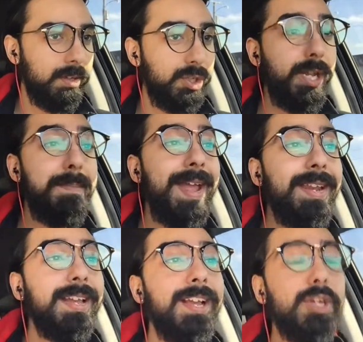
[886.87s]
She
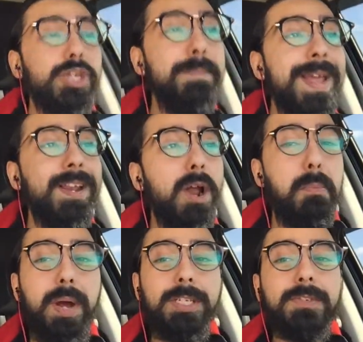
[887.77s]
made a
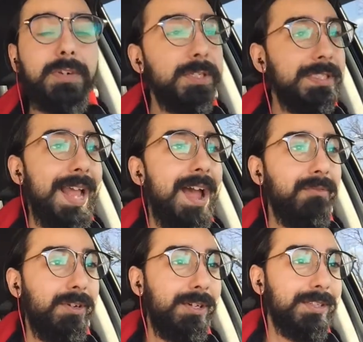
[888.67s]
bunch of her
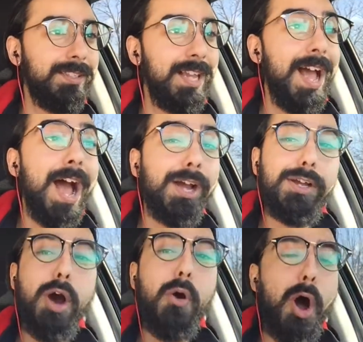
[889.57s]
staffers
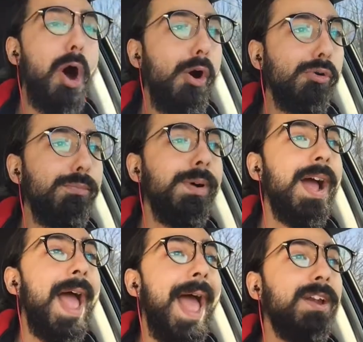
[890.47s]
go home
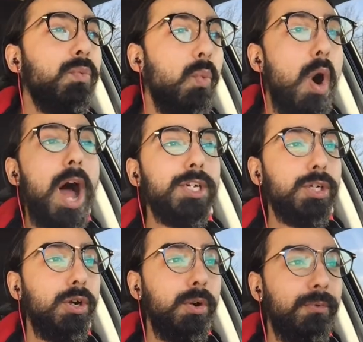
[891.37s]
and
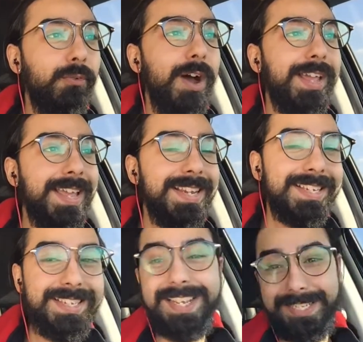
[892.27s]
wash her
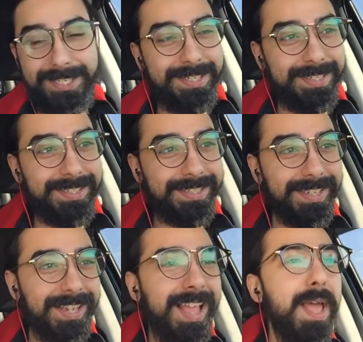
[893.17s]
fucking dishes,
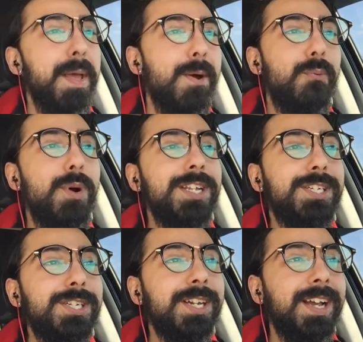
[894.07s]

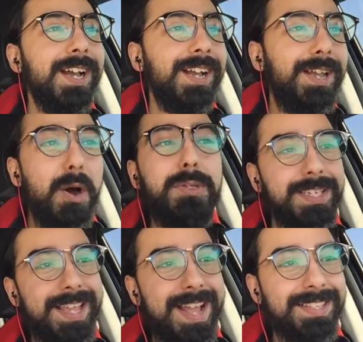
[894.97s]
which
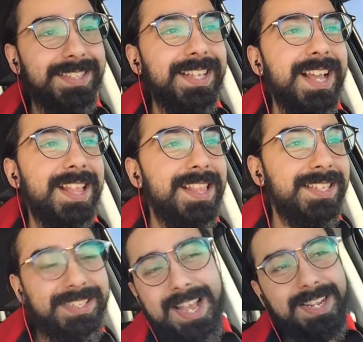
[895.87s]
goes against
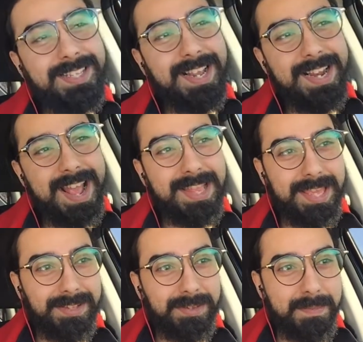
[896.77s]
This Senate
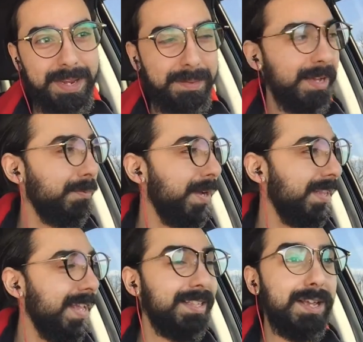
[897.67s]
Ethics Committee, by the
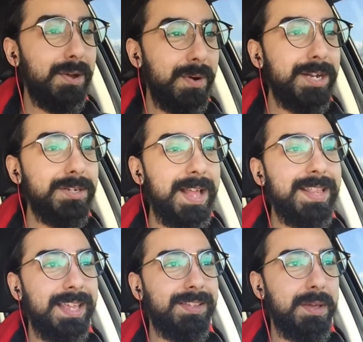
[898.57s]
way, like the Congressional
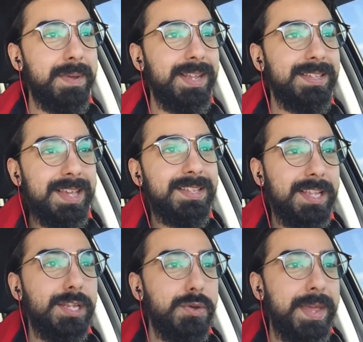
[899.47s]
Ethics Committee says
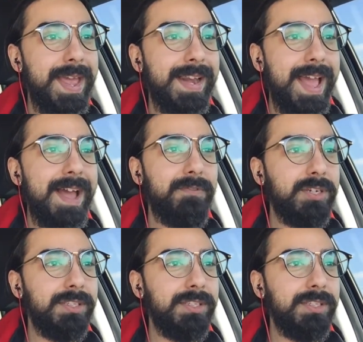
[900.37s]
that you can't have your